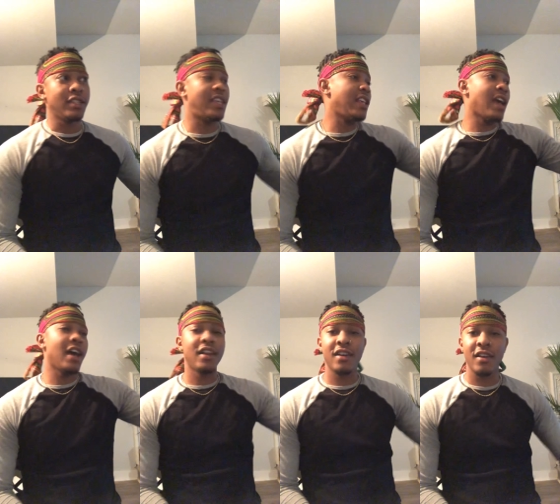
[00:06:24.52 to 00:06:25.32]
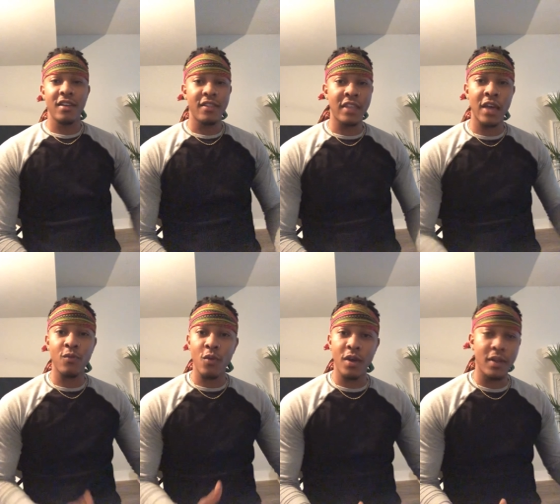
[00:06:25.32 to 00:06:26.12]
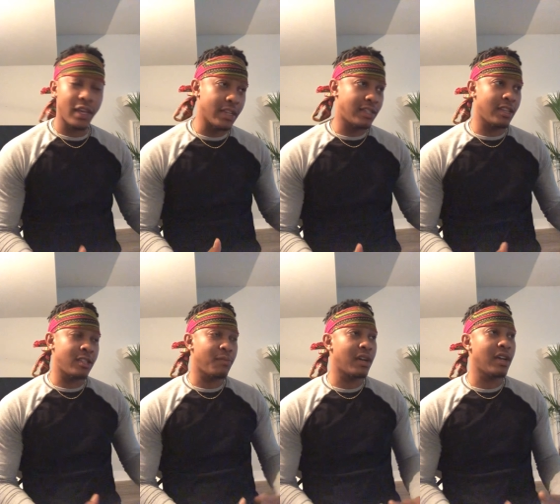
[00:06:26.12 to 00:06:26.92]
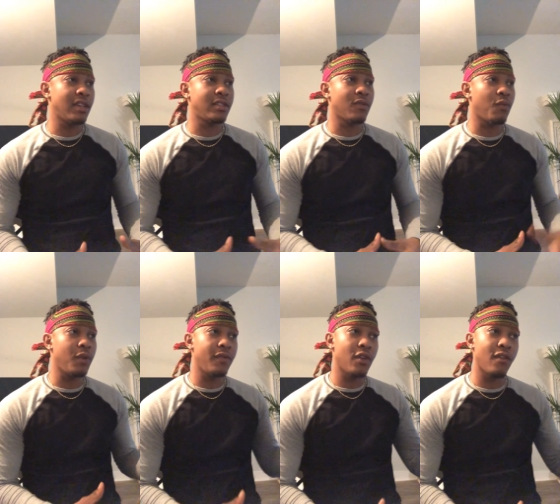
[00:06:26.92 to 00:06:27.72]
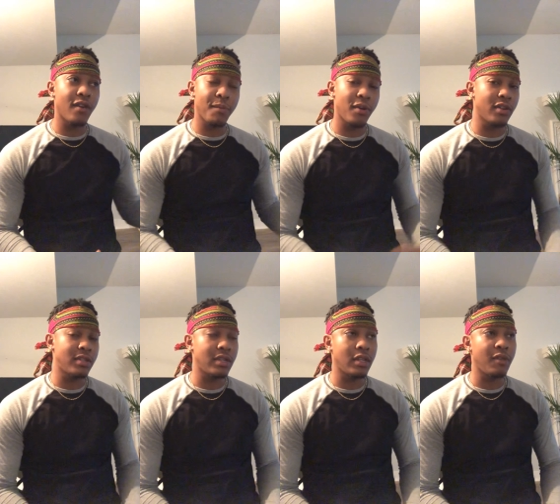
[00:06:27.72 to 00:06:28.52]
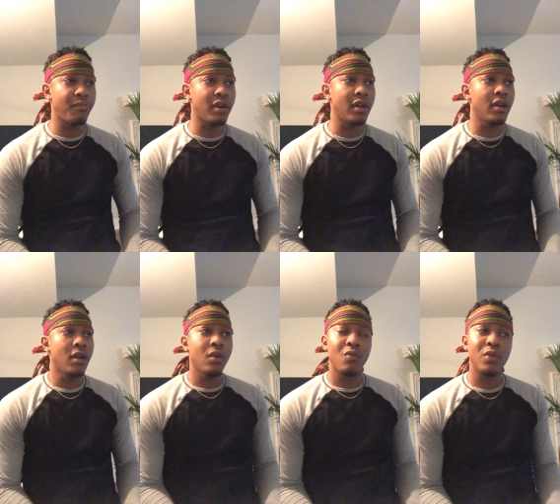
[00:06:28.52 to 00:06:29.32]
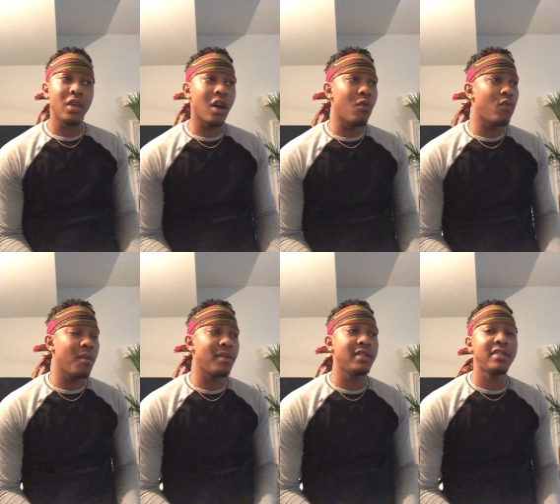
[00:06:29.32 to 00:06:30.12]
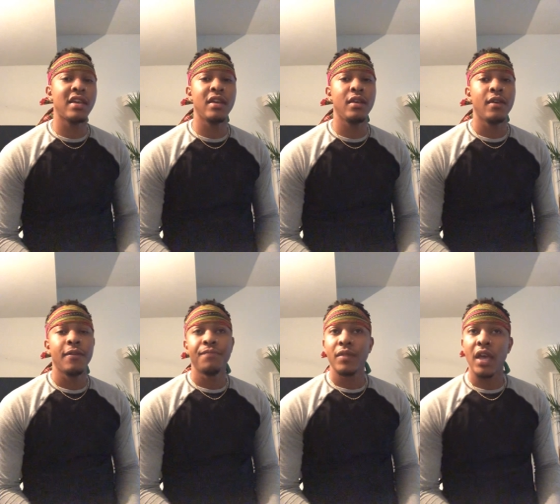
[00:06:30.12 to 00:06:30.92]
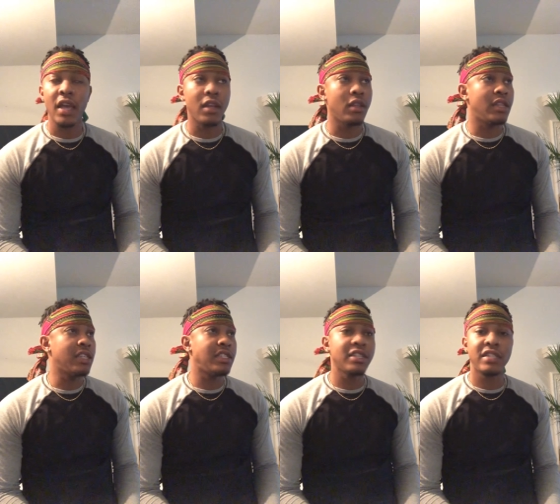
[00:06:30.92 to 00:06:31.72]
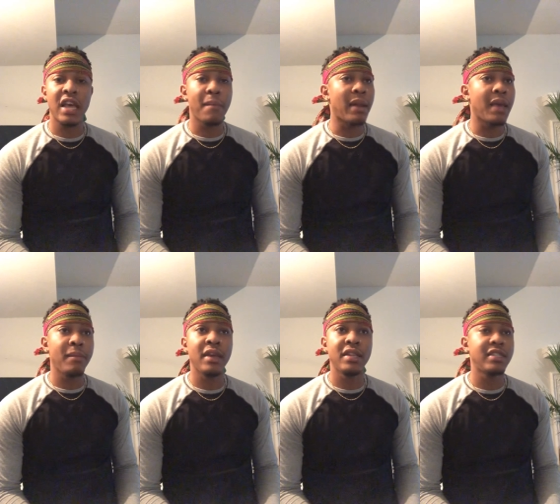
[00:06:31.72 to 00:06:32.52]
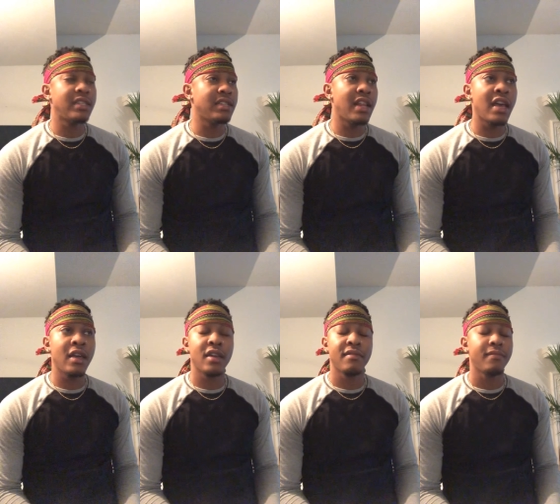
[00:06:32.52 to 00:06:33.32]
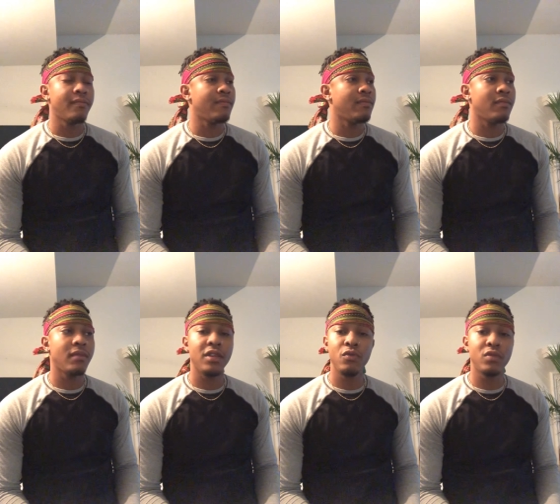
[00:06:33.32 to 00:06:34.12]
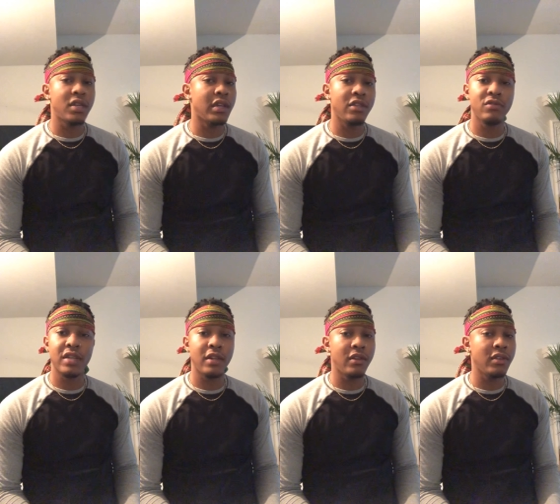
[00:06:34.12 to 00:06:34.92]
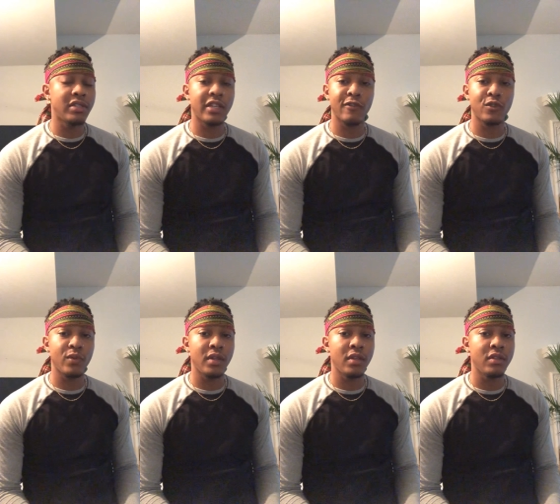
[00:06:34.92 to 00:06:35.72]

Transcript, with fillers: Tiana that one instance because we know her personally. But when y'all women say, ain't this, this, that, black man, this, and that, you tell you telling on yourself, sweetie.